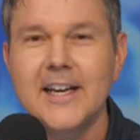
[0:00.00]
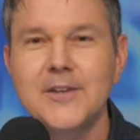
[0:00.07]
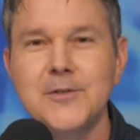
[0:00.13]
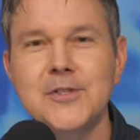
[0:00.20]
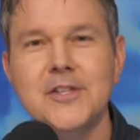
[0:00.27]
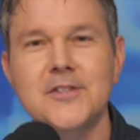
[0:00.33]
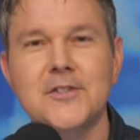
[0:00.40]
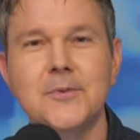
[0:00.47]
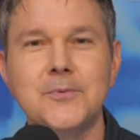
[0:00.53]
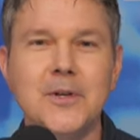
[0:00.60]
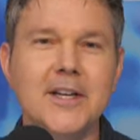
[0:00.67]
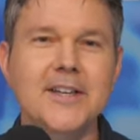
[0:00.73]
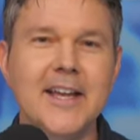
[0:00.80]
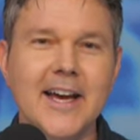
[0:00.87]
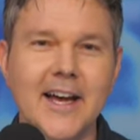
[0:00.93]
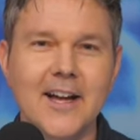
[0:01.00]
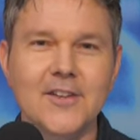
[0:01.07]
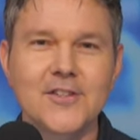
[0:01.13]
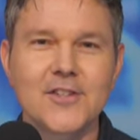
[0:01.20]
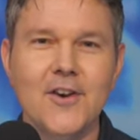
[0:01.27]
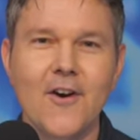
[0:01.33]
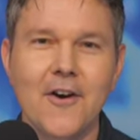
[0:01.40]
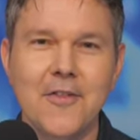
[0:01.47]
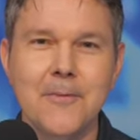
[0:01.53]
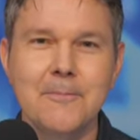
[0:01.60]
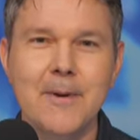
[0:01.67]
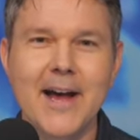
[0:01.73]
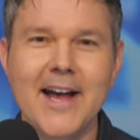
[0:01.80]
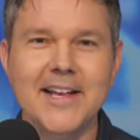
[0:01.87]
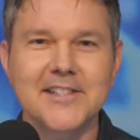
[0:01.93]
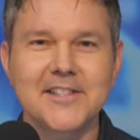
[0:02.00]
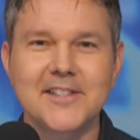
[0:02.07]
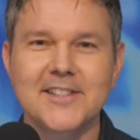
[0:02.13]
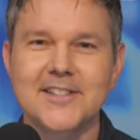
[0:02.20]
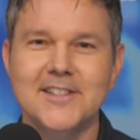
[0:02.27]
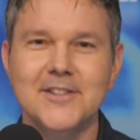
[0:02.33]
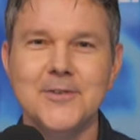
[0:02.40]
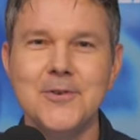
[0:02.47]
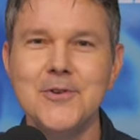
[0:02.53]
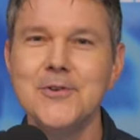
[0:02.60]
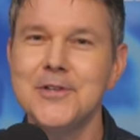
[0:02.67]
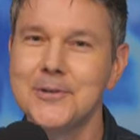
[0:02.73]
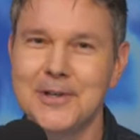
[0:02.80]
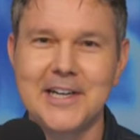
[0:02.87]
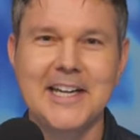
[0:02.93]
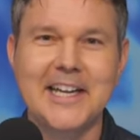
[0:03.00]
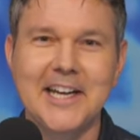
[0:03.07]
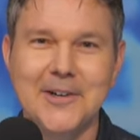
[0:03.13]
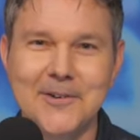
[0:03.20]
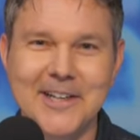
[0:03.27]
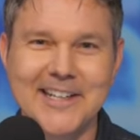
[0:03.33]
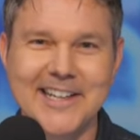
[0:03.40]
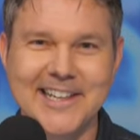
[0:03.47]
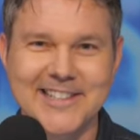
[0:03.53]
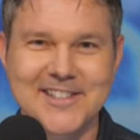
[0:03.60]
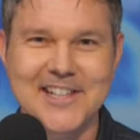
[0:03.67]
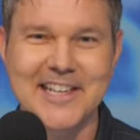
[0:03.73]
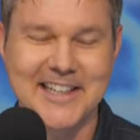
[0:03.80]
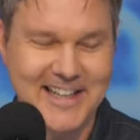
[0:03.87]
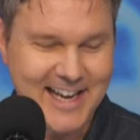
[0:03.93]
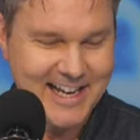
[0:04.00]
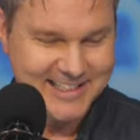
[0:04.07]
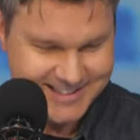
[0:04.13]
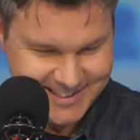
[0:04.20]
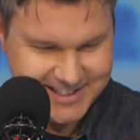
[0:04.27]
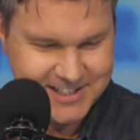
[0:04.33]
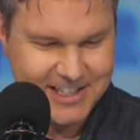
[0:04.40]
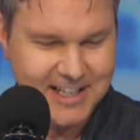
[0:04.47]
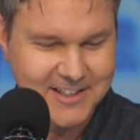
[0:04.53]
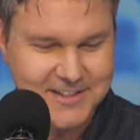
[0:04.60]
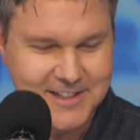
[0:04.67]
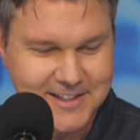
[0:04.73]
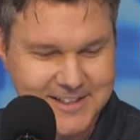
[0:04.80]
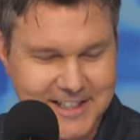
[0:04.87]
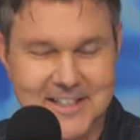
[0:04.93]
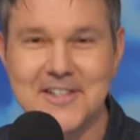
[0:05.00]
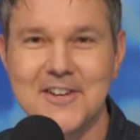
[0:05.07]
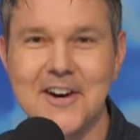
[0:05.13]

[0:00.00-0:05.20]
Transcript: who says the rundowns are the best. You knew you were going to get a rundown saying that. Let's get